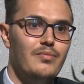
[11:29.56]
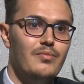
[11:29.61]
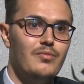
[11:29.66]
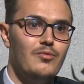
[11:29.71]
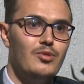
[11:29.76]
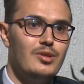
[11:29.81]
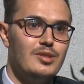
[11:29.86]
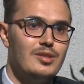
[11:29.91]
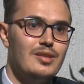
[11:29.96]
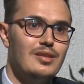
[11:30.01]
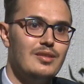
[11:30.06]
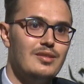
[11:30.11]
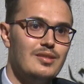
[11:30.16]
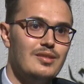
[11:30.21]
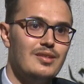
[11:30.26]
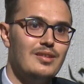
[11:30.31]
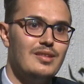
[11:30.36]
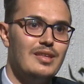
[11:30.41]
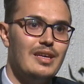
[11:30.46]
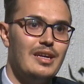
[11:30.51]
once it's
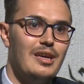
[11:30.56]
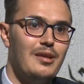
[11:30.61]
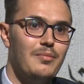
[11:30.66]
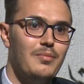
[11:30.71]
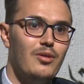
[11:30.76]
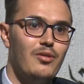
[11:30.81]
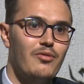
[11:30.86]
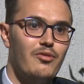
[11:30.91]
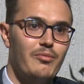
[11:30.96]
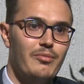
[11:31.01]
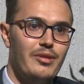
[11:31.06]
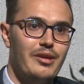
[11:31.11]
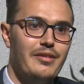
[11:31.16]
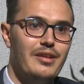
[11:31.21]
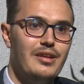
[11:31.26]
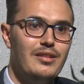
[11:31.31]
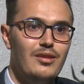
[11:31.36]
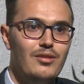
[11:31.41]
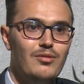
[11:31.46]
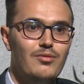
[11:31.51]
taking power from the
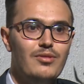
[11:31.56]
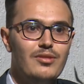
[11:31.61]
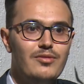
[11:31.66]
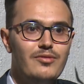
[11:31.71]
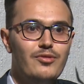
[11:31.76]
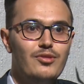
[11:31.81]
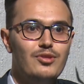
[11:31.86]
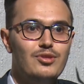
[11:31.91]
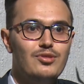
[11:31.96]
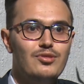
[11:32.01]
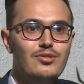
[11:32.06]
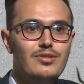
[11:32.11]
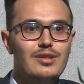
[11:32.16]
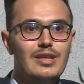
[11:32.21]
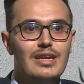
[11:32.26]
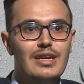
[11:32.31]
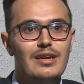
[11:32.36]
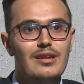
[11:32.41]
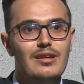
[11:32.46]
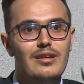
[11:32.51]
grid, it will for sure
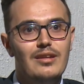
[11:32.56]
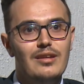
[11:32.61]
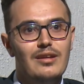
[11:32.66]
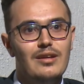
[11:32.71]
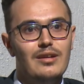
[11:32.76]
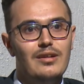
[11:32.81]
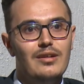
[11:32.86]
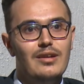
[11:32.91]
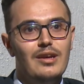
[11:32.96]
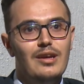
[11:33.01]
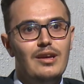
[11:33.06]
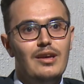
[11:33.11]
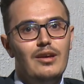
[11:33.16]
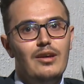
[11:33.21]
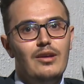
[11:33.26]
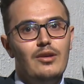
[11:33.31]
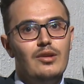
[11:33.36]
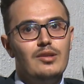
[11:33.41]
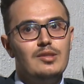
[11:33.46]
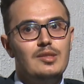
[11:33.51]
take
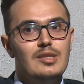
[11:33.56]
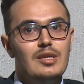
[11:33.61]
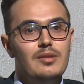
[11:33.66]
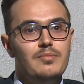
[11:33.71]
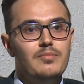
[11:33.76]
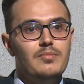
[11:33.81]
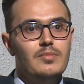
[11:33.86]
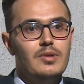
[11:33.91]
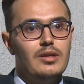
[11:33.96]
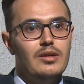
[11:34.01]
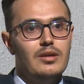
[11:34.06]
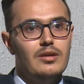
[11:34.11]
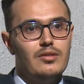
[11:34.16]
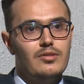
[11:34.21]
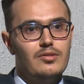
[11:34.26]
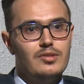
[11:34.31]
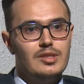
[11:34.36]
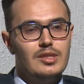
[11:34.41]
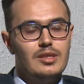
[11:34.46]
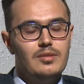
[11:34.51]
consume
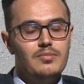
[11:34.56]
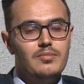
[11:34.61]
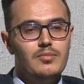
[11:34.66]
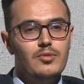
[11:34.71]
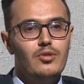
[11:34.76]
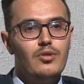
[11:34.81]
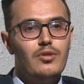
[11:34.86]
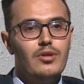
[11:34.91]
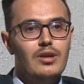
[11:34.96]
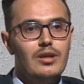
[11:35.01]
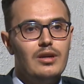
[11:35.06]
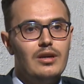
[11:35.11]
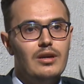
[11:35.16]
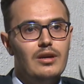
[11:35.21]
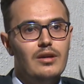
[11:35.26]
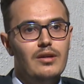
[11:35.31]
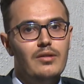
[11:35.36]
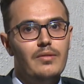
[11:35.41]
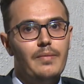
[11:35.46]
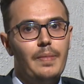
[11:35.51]
more
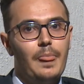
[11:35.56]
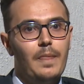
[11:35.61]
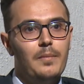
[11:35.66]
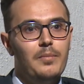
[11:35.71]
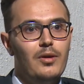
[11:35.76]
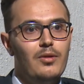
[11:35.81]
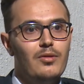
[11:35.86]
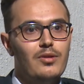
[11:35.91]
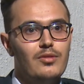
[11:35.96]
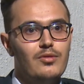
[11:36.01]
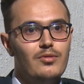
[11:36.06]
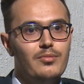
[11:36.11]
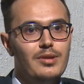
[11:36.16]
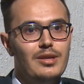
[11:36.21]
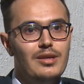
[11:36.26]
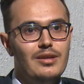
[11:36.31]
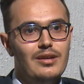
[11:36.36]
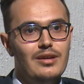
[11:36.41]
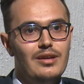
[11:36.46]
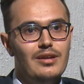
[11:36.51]
power to
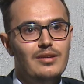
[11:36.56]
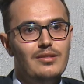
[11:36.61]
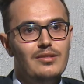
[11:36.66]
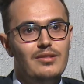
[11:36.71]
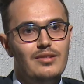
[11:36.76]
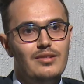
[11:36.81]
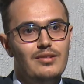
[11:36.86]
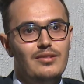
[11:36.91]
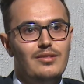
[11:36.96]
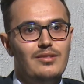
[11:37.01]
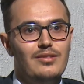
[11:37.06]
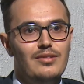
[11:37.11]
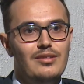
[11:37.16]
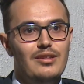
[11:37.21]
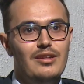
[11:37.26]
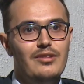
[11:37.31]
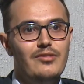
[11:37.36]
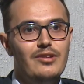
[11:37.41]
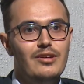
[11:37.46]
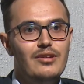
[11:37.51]
be
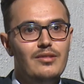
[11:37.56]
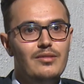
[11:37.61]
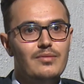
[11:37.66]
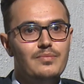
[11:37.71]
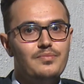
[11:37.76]
delivered.